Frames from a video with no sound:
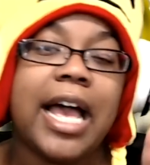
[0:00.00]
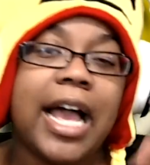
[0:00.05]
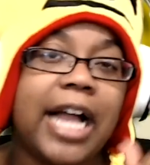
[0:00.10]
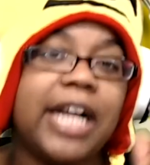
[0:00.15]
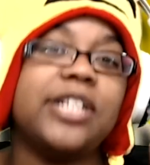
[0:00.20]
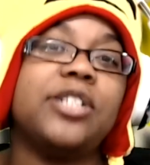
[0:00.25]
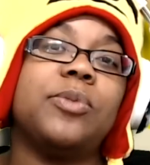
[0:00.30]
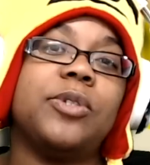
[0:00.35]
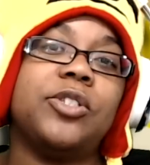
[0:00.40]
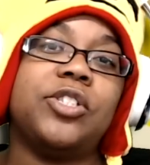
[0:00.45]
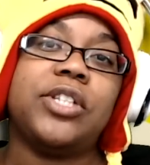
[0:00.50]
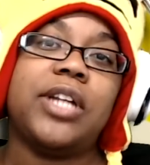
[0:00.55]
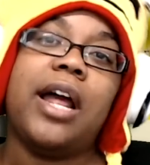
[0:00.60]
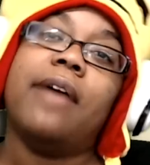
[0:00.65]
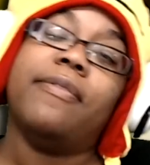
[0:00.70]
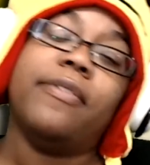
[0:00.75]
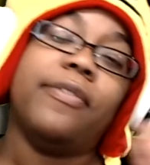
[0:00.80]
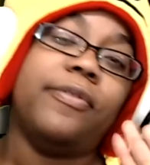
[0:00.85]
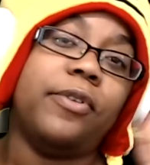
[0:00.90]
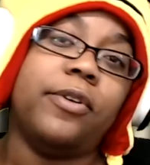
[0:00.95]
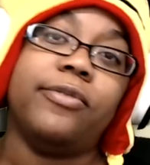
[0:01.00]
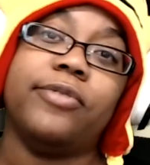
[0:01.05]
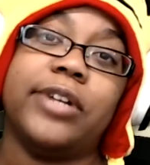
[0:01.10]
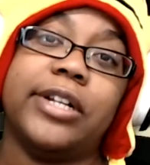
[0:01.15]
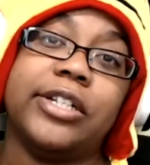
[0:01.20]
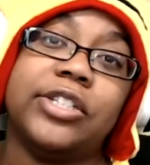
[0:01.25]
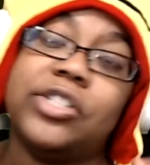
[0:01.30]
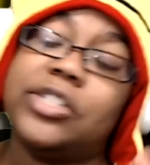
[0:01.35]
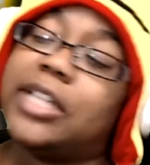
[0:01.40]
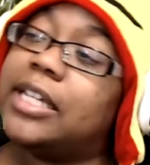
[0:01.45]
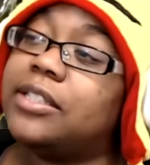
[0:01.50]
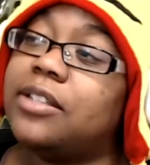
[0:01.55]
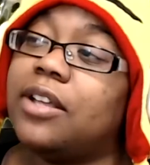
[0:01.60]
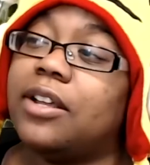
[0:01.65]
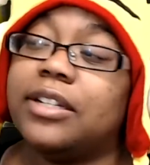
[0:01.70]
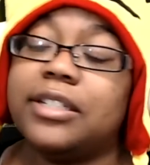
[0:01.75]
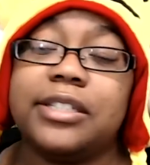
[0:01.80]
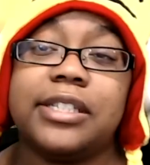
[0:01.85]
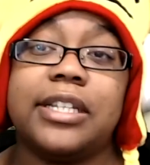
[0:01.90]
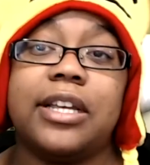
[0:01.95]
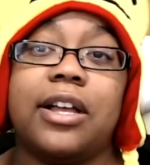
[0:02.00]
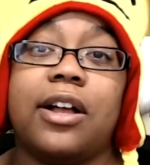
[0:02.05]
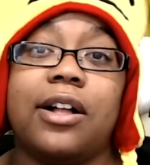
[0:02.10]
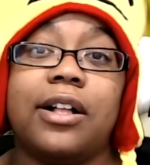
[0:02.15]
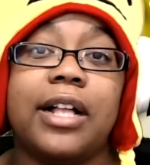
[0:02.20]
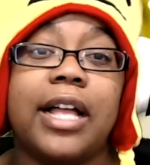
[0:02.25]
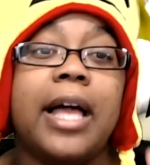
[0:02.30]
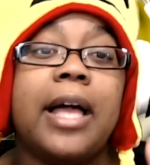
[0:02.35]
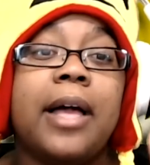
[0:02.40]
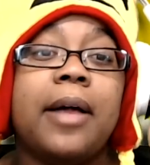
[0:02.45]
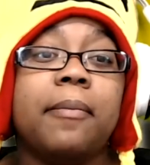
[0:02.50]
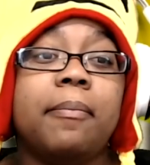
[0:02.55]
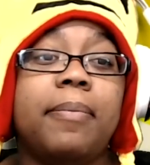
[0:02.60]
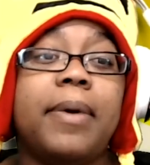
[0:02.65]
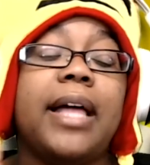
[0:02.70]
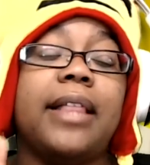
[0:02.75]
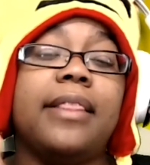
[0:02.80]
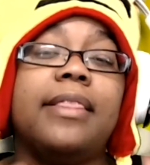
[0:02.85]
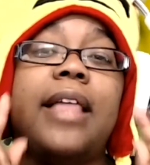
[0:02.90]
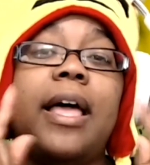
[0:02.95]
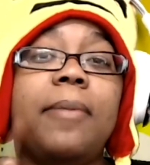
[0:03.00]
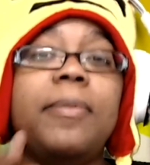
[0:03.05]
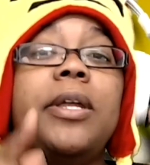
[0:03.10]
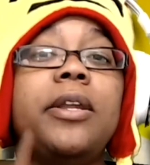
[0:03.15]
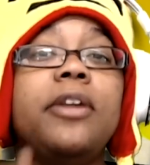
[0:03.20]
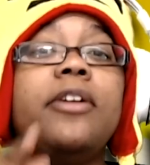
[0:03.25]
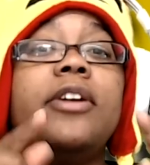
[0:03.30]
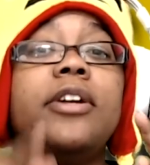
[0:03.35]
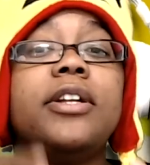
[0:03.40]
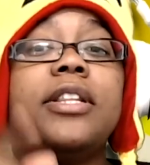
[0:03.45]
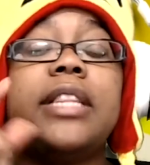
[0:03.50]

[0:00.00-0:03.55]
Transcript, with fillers: I just want you to have a full fridge. That's honestly all. But let me know your